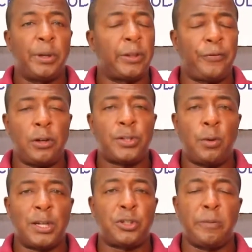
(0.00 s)
But the first
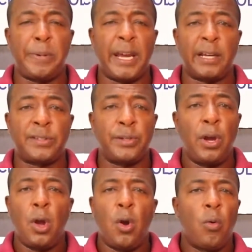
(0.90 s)
question begs,
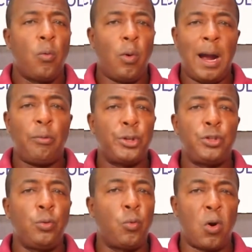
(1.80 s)
why would
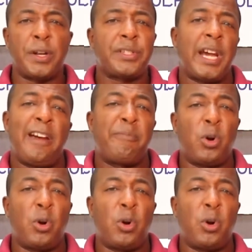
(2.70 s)
you want to have